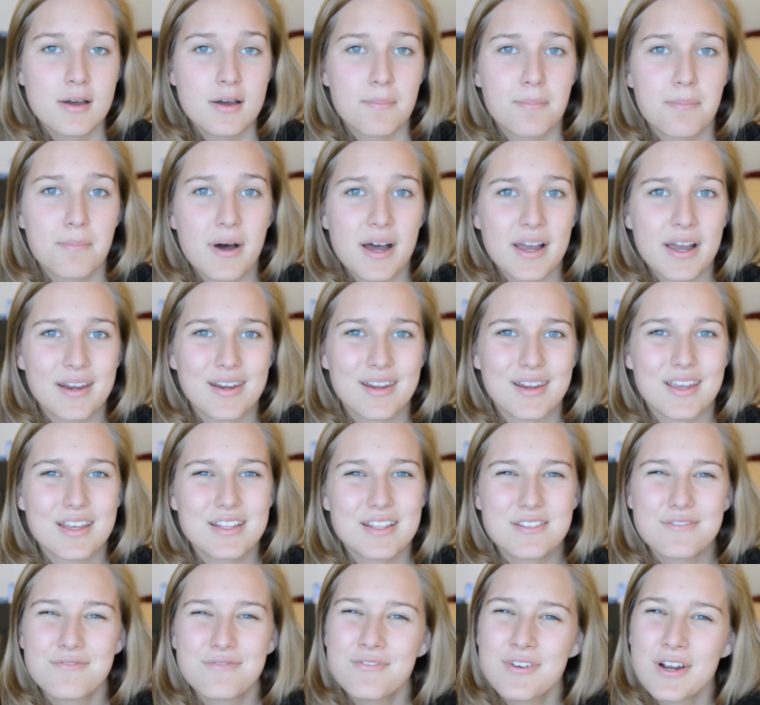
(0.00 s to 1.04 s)
but it's
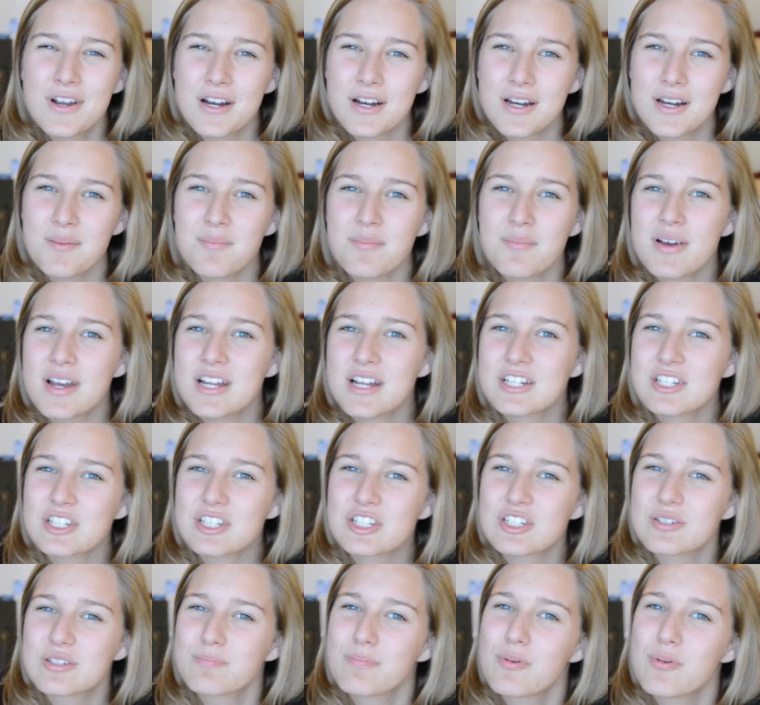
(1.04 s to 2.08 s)
very
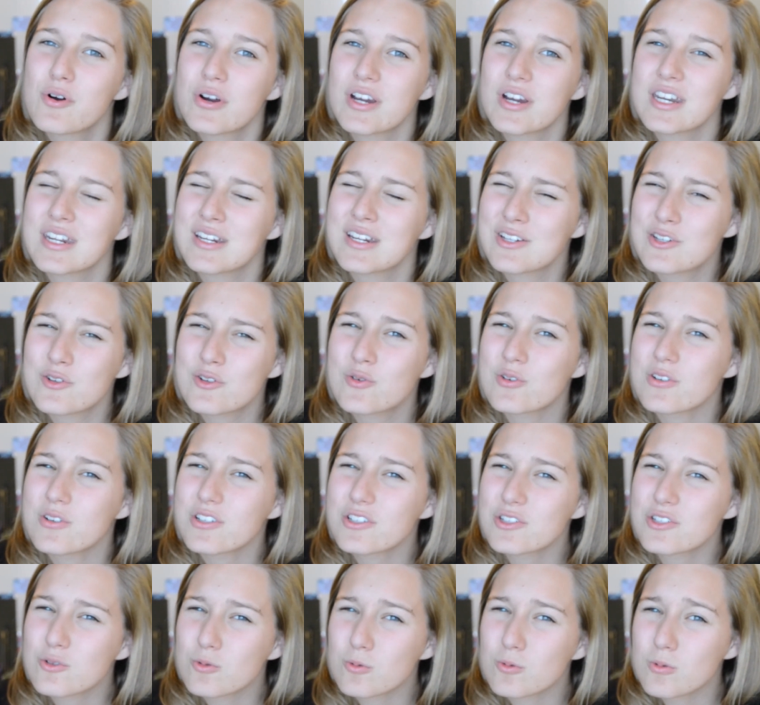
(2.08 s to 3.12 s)
much pointing
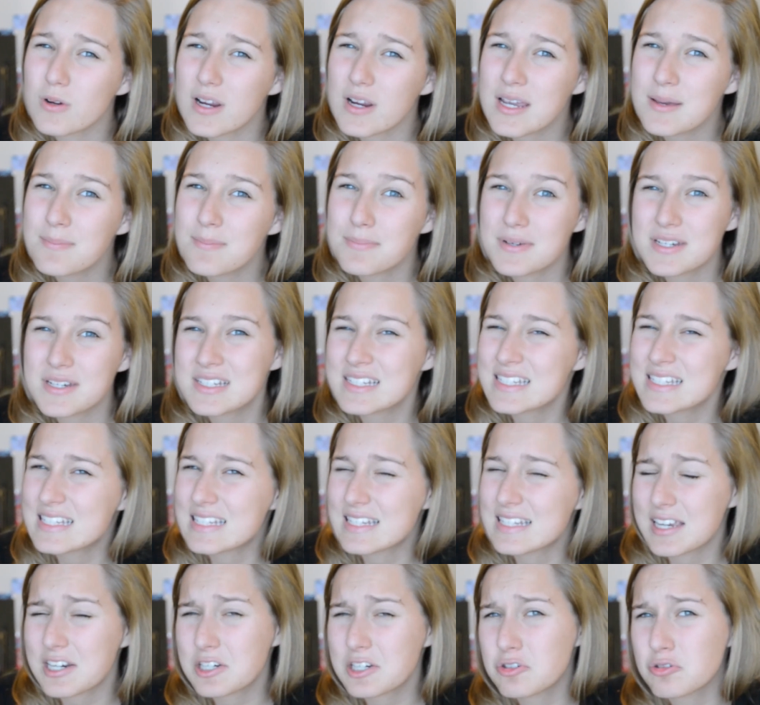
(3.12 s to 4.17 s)
towards rape and
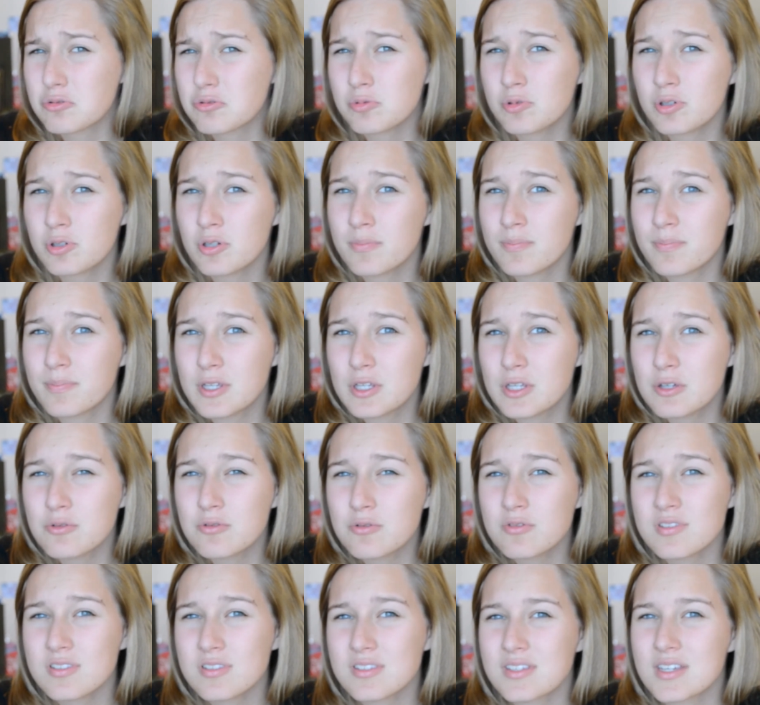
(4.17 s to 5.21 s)
sexual
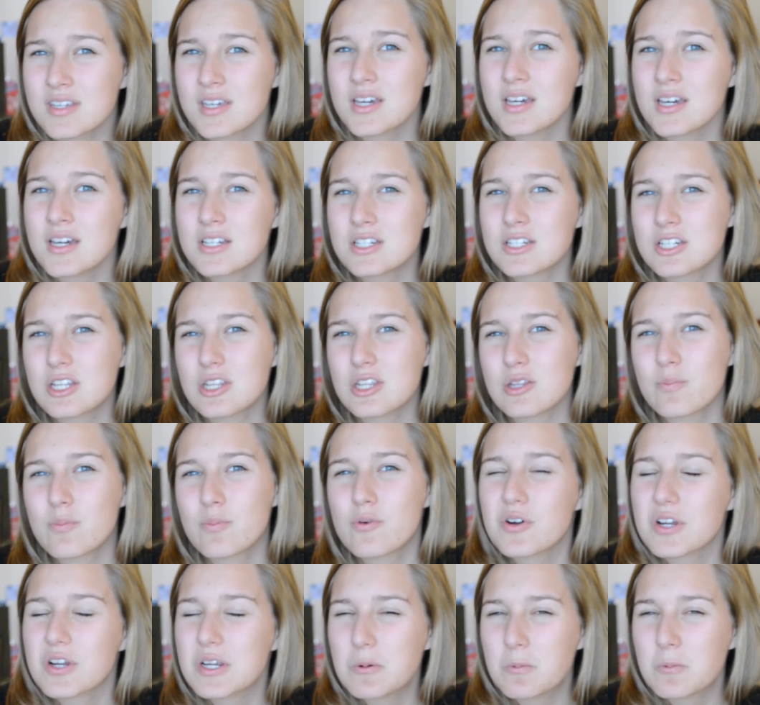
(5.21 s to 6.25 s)
abuse to the
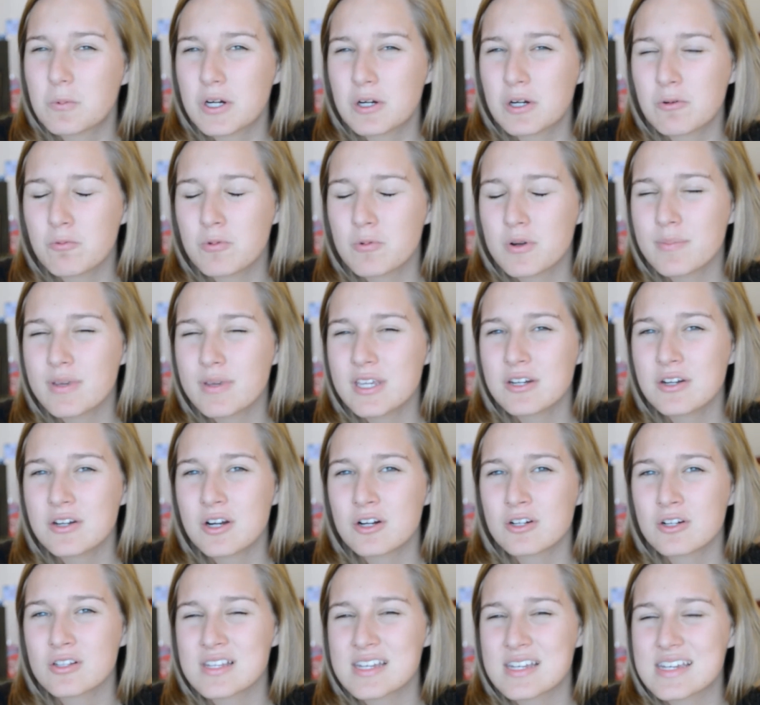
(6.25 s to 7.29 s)
point where women
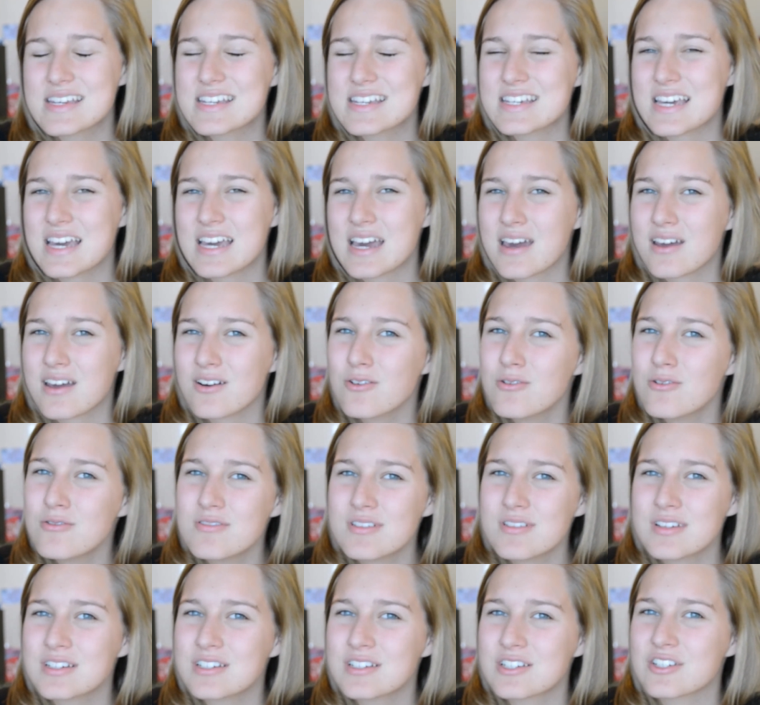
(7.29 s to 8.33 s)
are like cattle
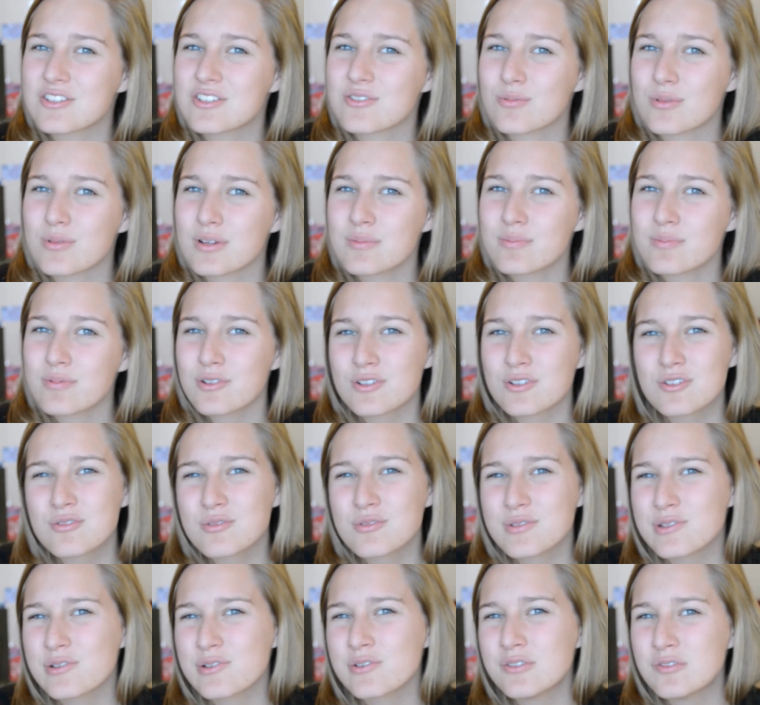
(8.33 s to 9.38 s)
and just
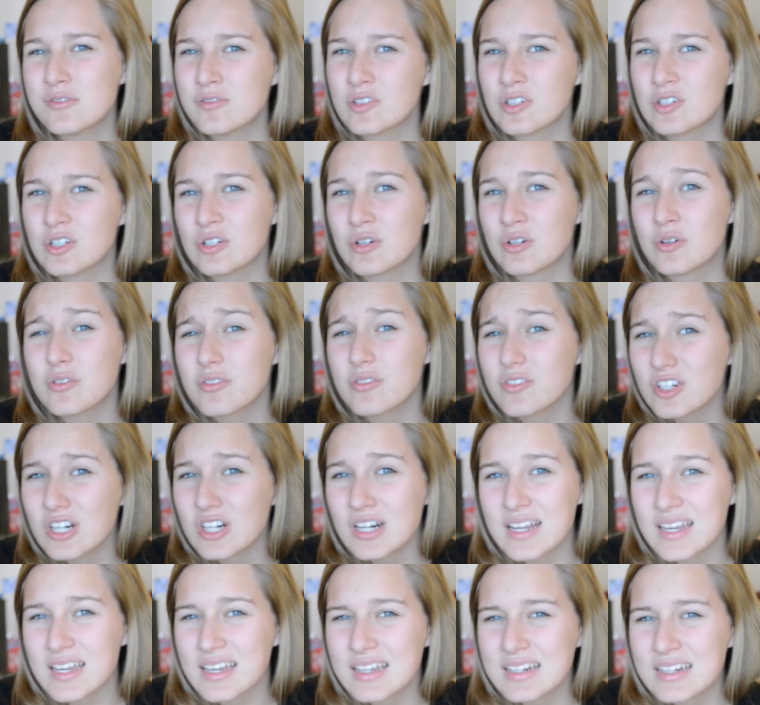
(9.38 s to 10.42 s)
reproduce over and over
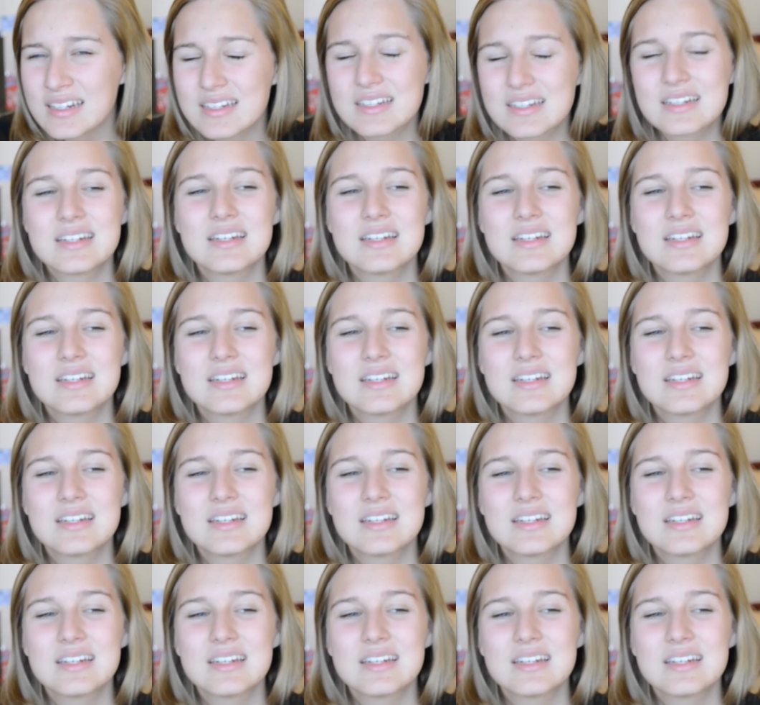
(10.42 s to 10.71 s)
again.